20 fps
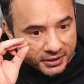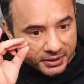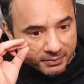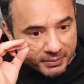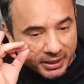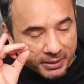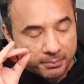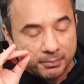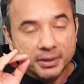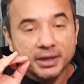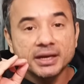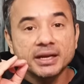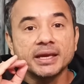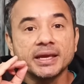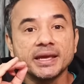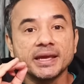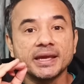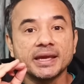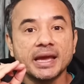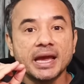Remember
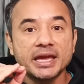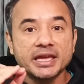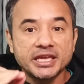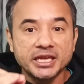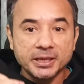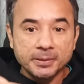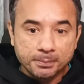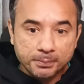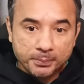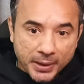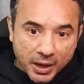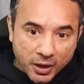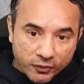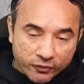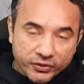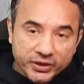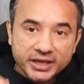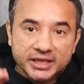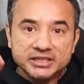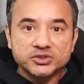AI
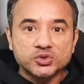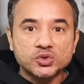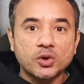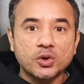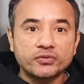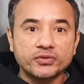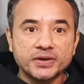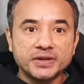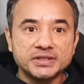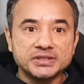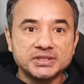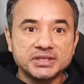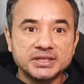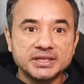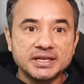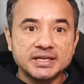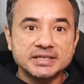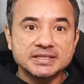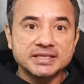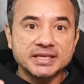empowering software
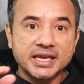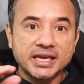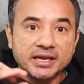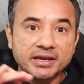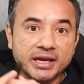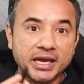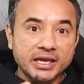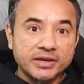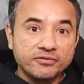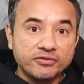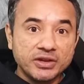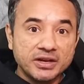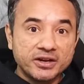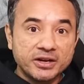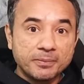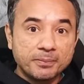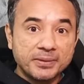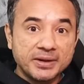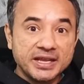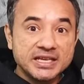engineers, AI will
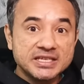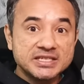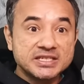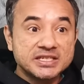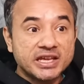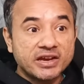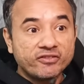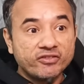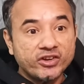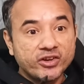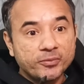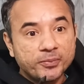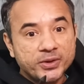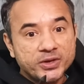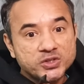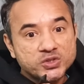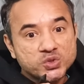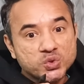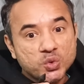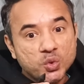replace
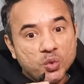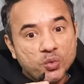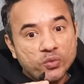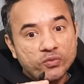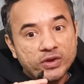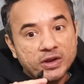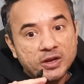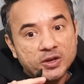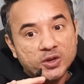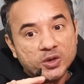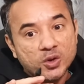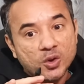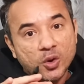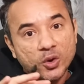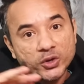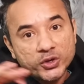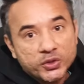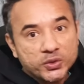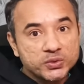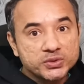developers who will
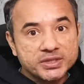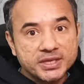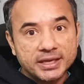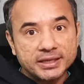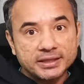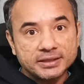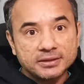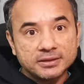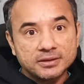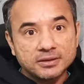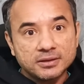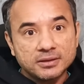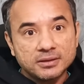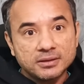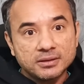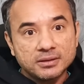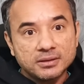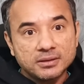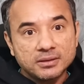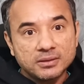not use AI.
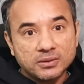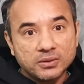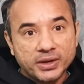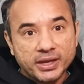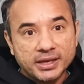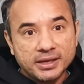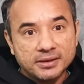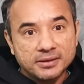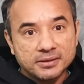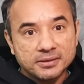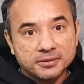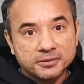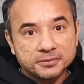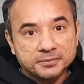Okay,